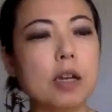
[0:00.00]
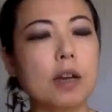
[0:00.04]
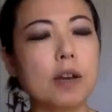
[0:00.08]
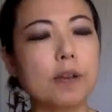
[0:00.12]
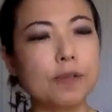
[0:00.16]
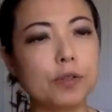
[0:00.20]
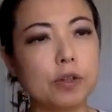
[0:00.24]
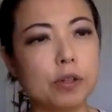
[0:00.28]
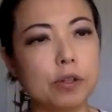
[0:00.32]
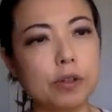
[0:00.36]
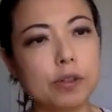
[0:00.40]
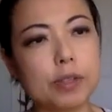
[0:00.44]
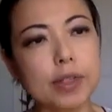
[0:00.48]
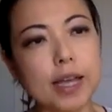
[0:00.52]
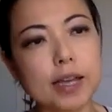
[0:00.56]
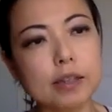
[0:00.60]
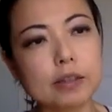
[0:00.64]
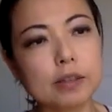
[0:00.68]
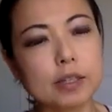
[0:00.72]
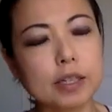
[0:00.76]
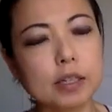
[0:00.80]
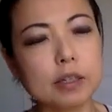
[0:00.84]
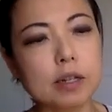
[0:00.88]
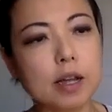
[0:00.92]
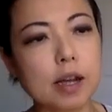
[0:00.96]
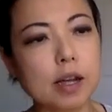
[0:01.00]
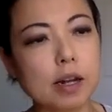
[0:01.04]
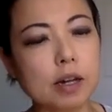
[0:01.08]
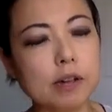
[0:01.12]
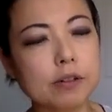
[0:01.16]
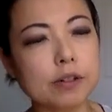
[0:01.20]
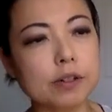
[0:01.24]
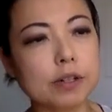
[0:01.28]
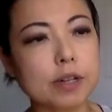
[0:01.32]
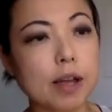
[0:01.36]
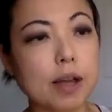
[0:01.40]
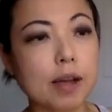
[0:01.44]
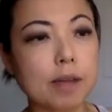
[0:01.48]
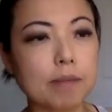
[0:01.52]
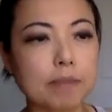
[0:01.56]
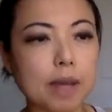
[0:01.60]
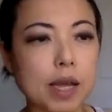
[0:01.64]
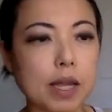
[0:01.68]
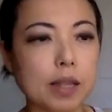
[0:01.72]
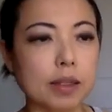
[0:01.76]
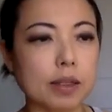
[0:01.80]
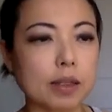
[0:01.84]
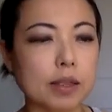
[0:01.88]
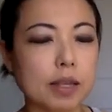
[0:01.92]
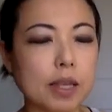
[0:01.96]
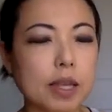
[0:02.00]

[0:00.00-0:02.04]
of $2,000 a month,